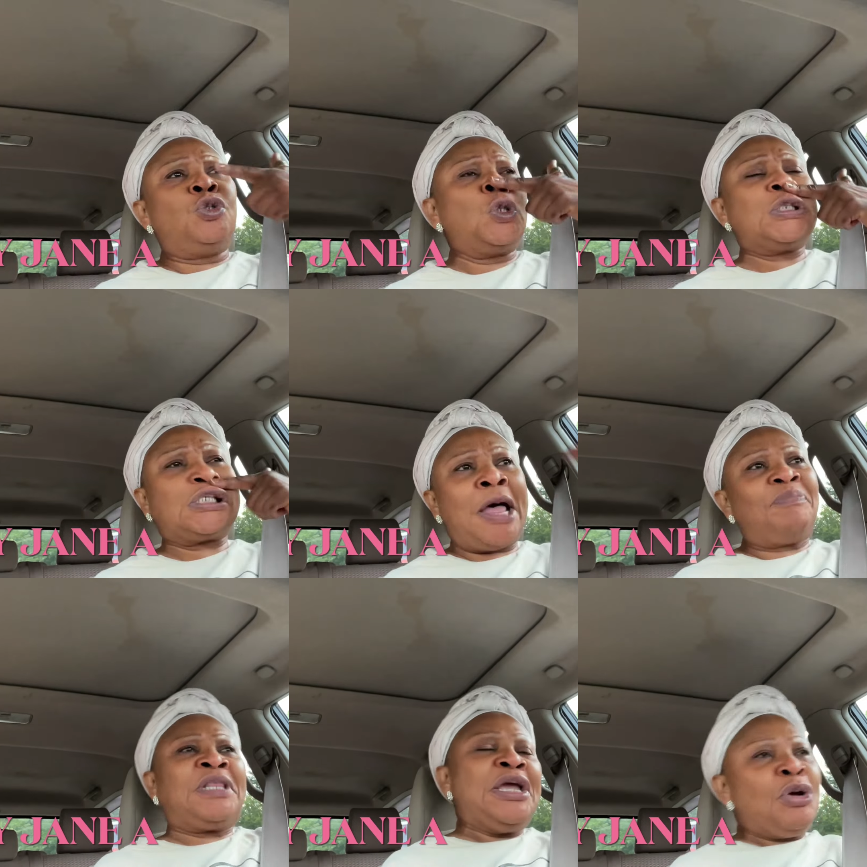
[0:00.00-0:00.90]
do
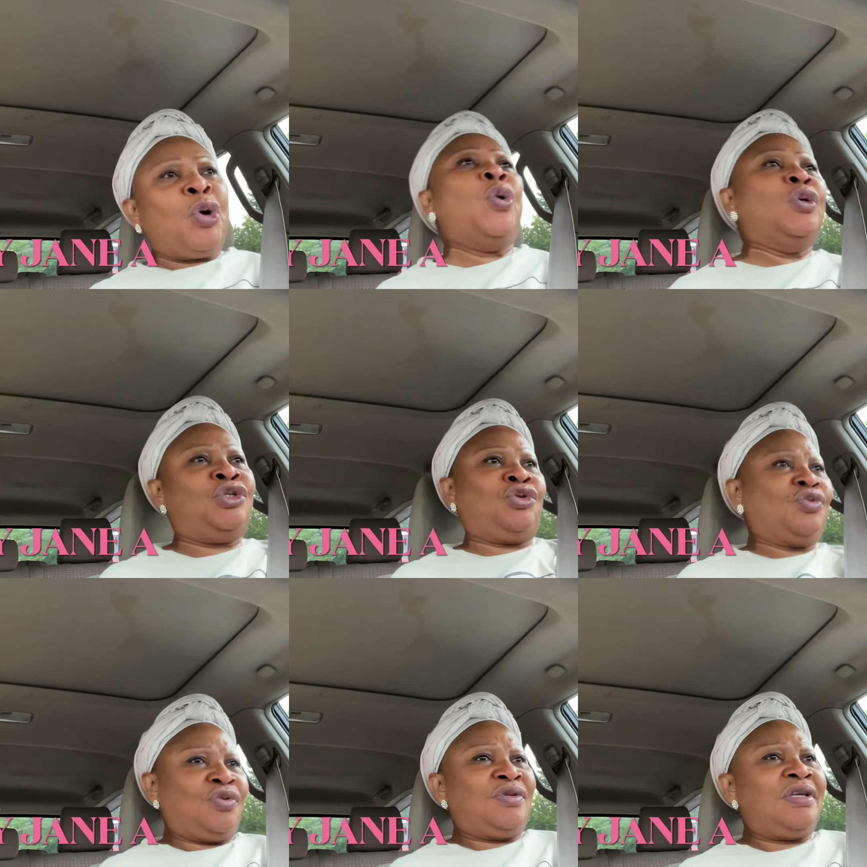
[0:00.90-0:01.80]
something good,
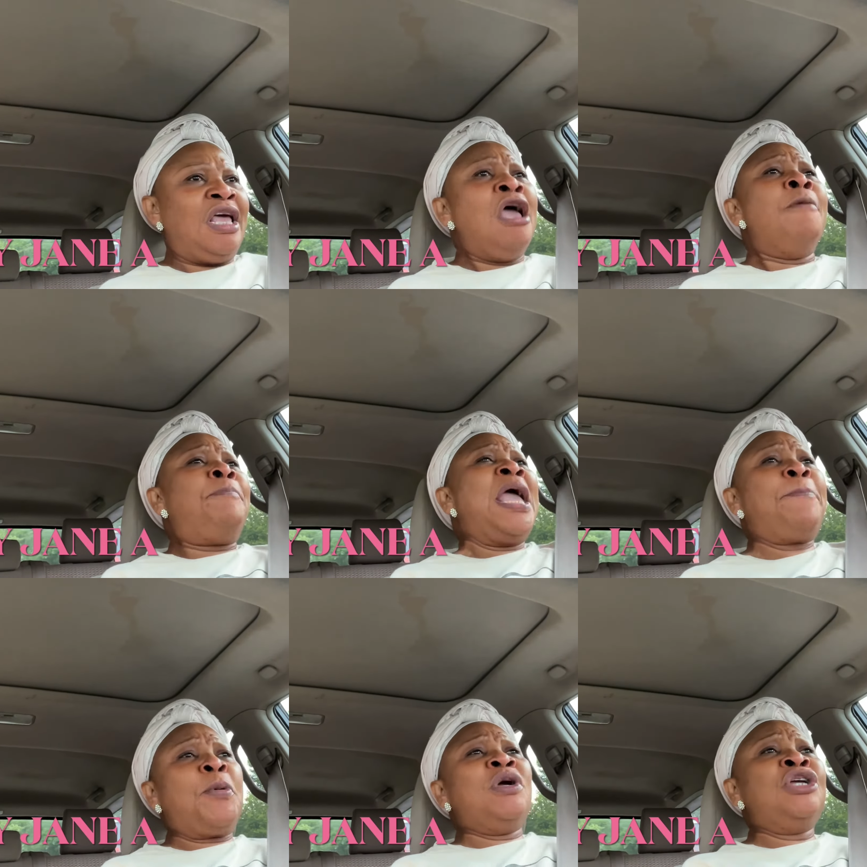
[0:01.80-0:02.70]

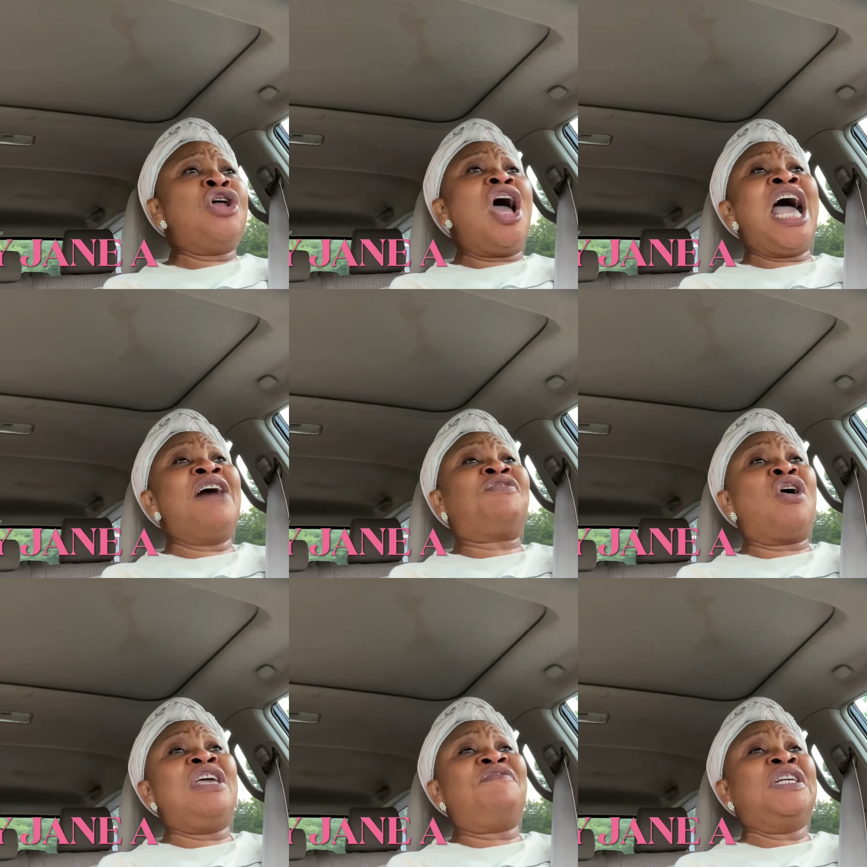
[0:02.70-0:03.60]
people, you don't have
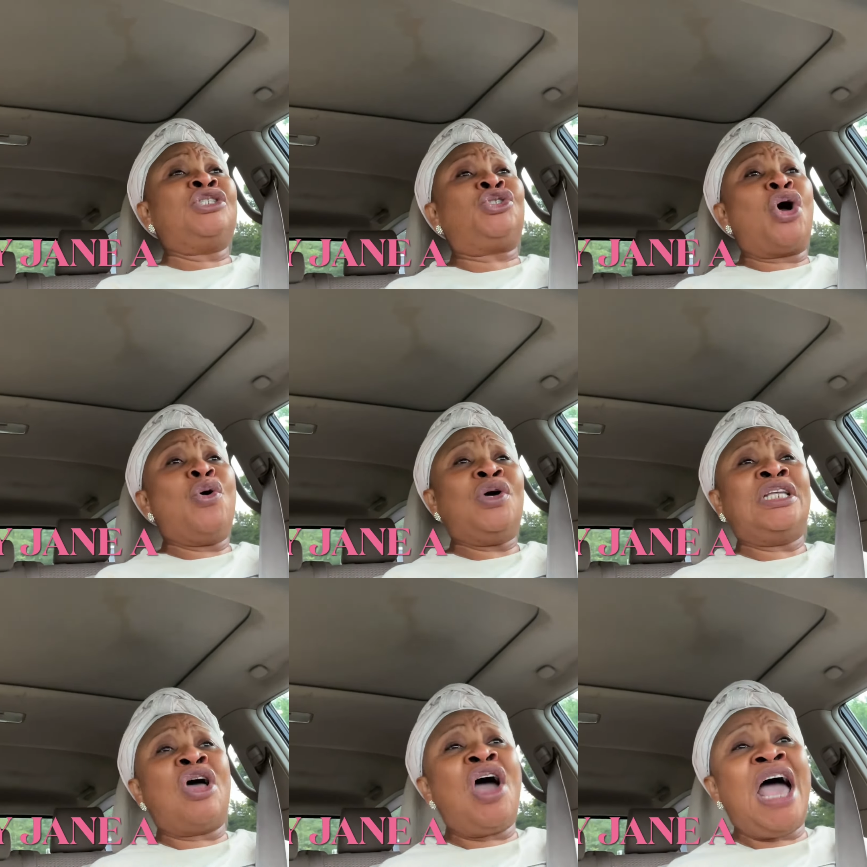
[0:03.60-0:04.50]
to even show. You
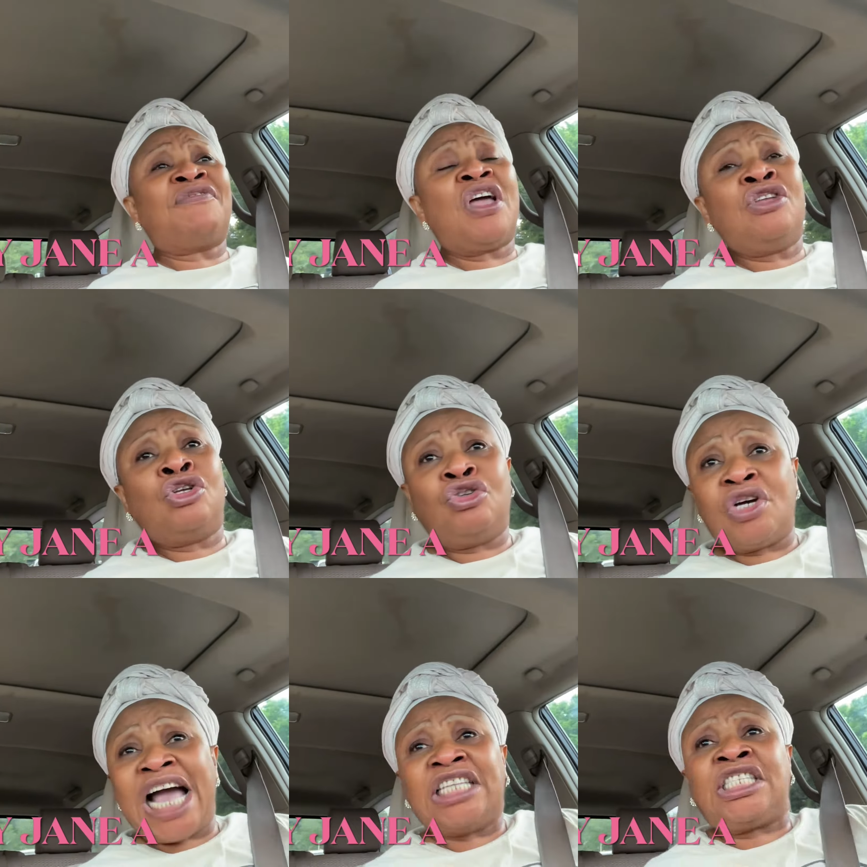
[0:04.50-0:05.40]
don't have to. Did you
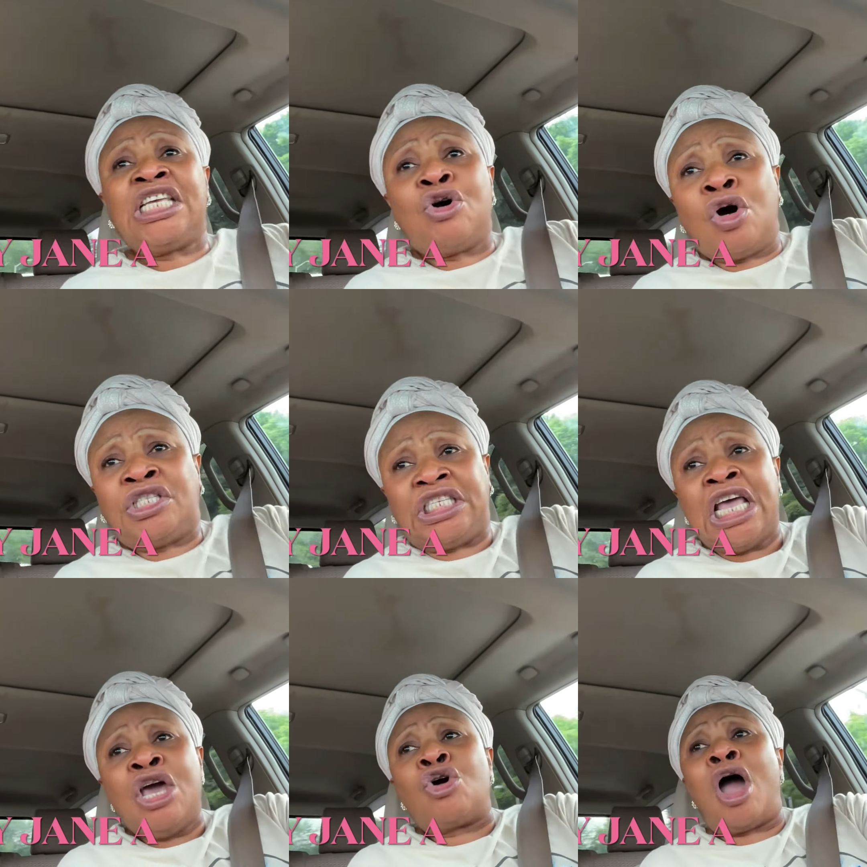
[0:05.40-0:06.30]
guys see OT
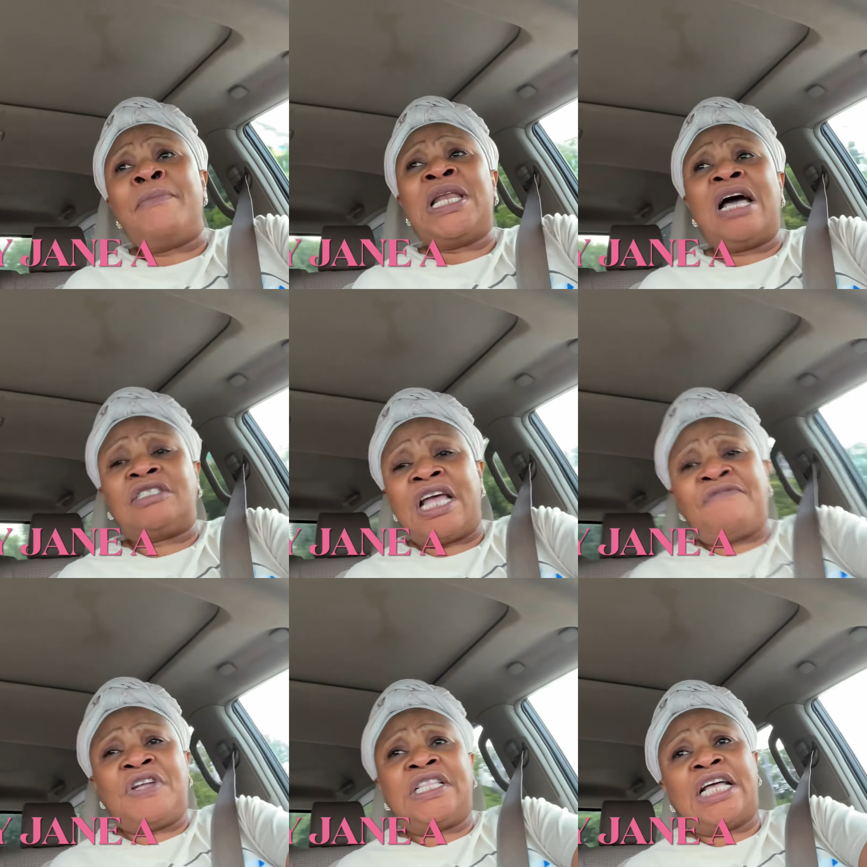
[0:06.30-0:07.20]
coming out
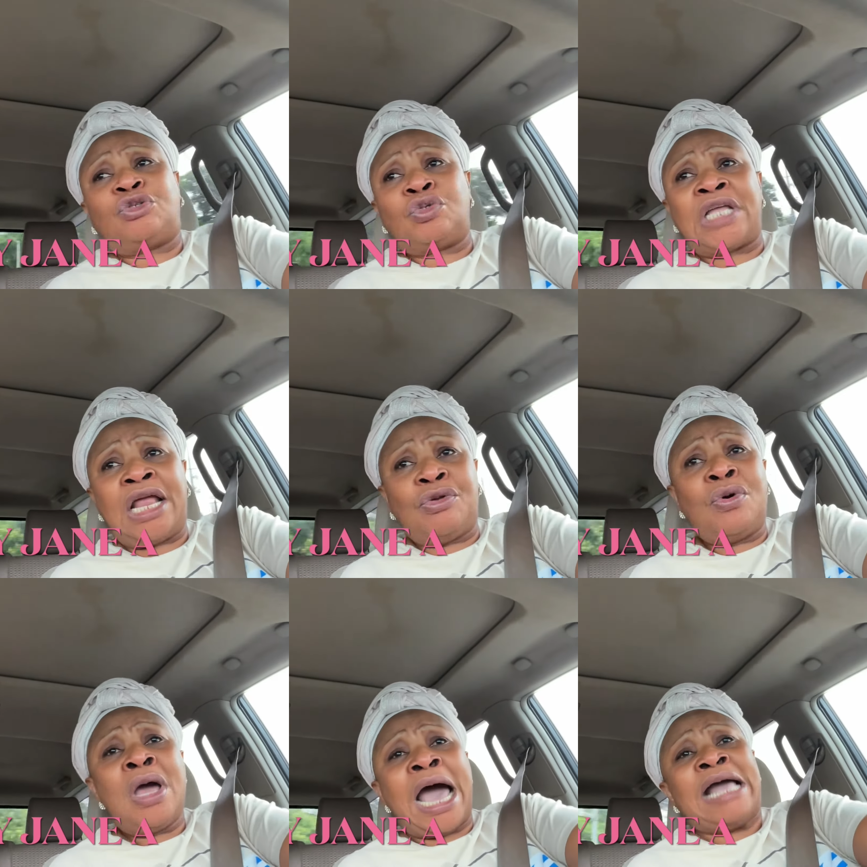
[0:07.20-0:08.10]
every day to tell you,
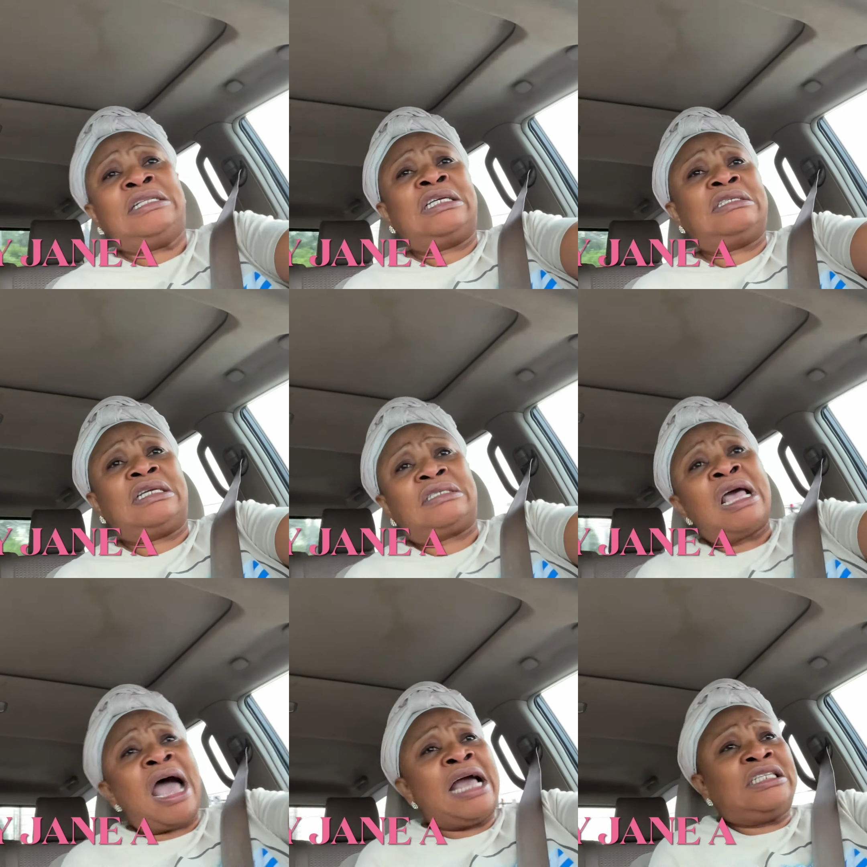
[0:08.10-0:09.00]
I did this,
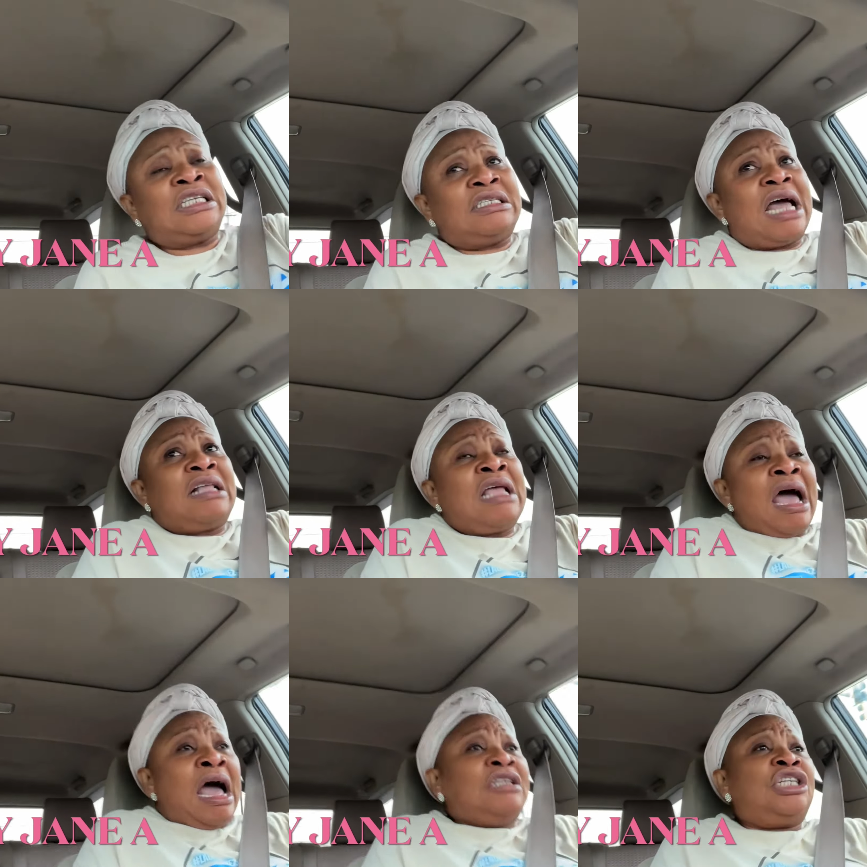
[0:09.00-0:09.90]
I did that,
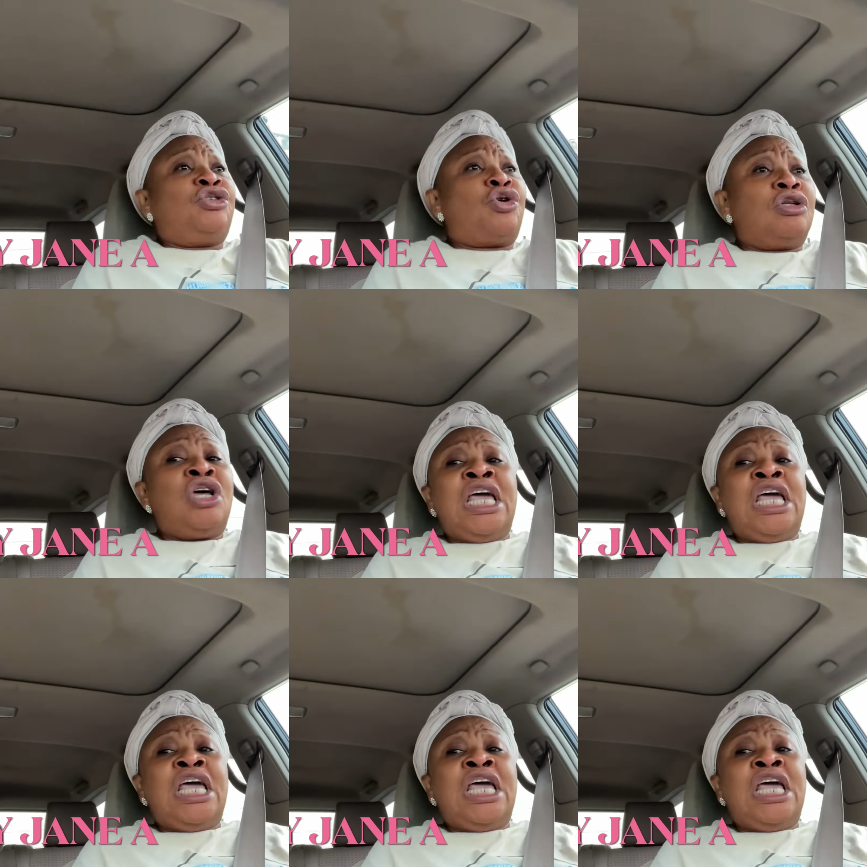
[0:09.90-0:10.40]
I did road?